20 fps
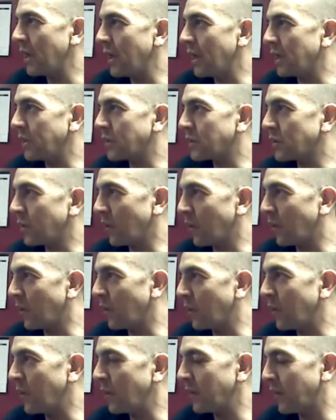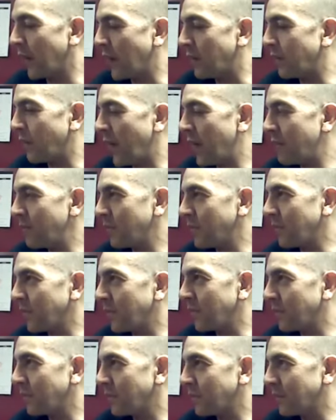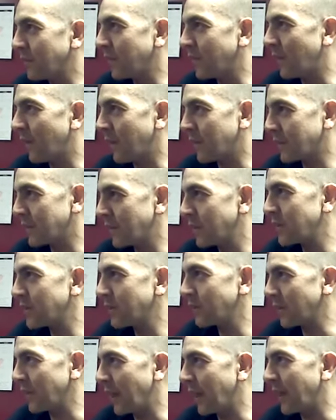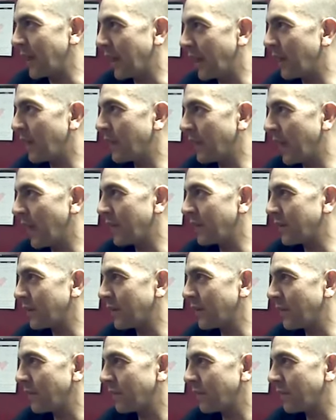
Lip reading: And so that family, ostensibly had held that in